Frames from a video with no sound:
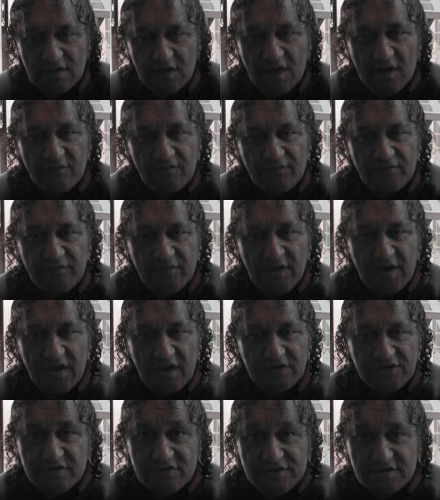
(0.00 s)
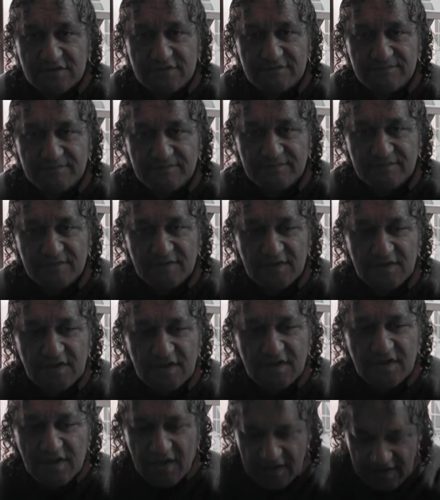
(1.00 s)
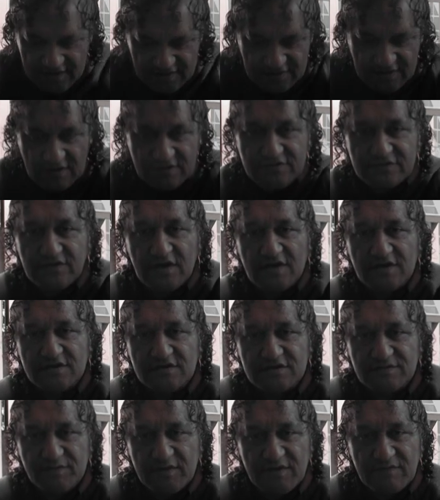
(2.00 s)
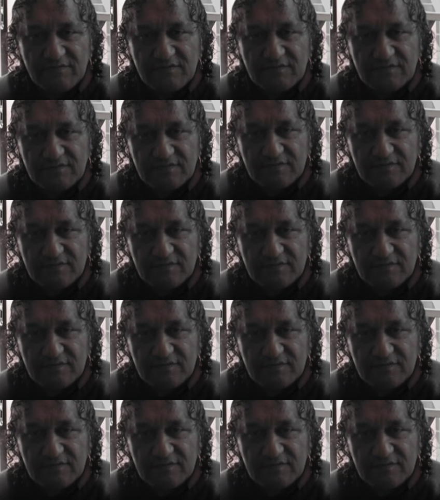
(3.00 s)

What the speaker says: of New Zealand and the Australian Supreme